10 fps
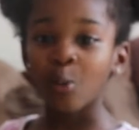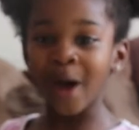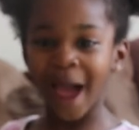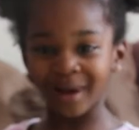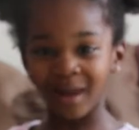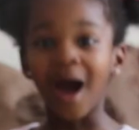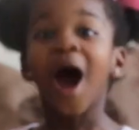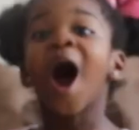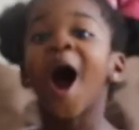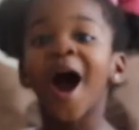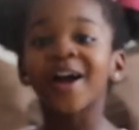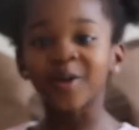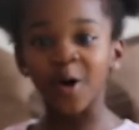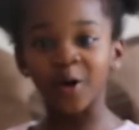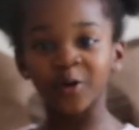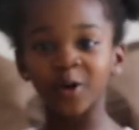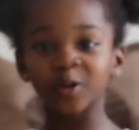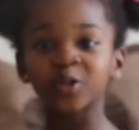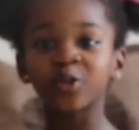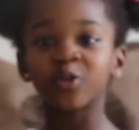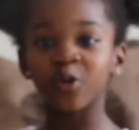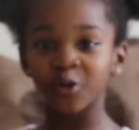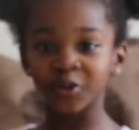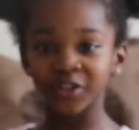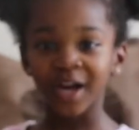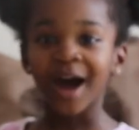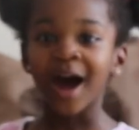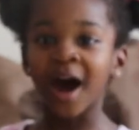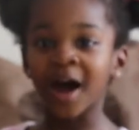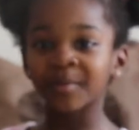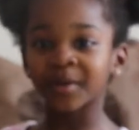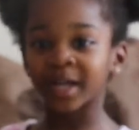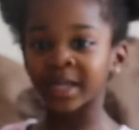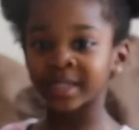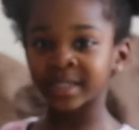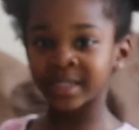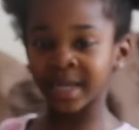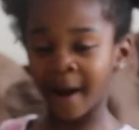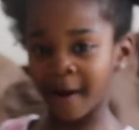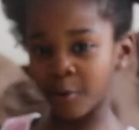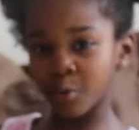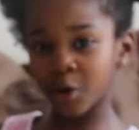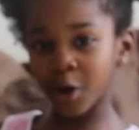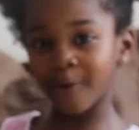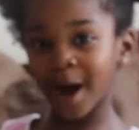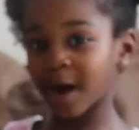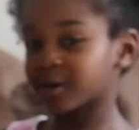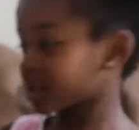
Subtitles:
Well, I got good news. I'm going to show you how